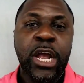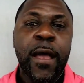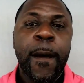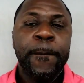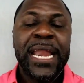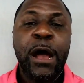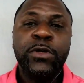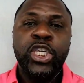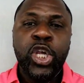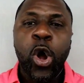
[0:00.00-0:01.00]
But I was
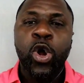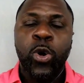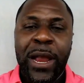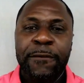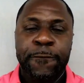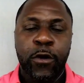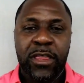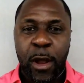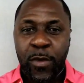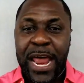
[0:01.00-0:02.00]
so grateful that
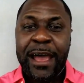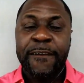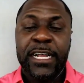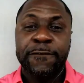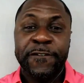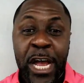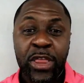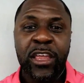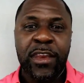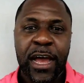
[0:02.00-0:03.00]
when I felt the
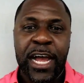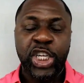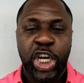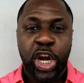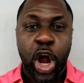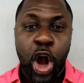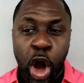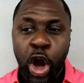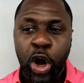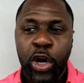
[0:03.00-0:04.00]
nudge and the
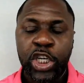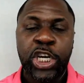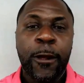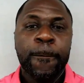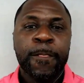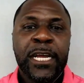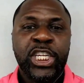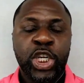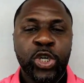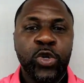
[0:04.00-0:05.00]
urge
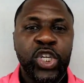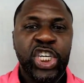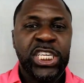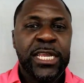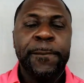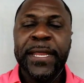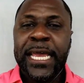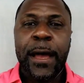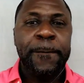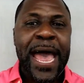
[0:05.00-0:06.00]
to just simply
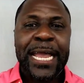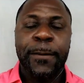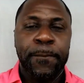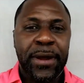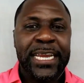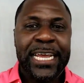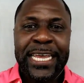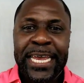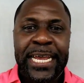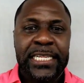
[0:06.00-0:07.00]
come back and bring the
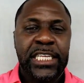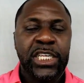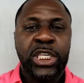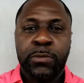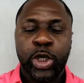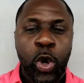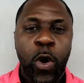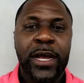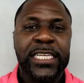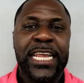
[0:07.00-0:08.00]
kids some
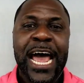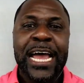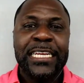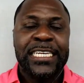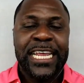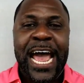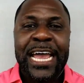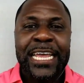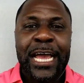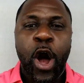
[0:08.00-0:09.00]
toys, that I
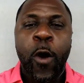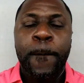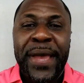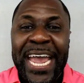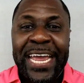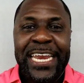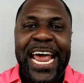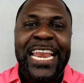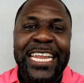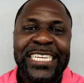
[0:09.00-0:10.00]
obeyed and I
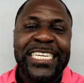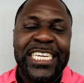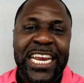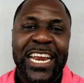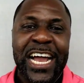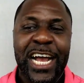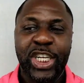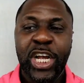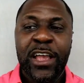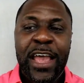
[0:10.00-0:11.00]
listened to the nudge.
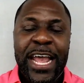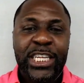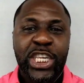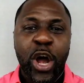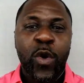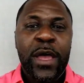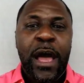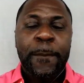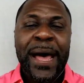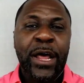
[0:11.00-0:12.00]
And so
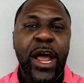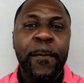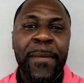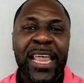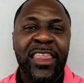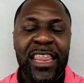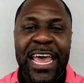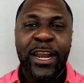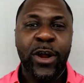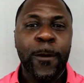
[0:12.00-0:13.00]
about a month
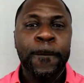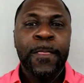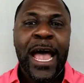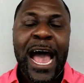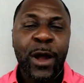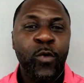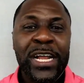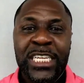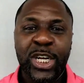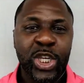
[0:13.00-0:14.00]
later, I went
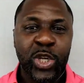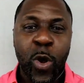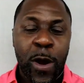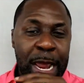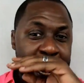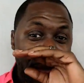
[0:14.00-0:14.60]
to the store and I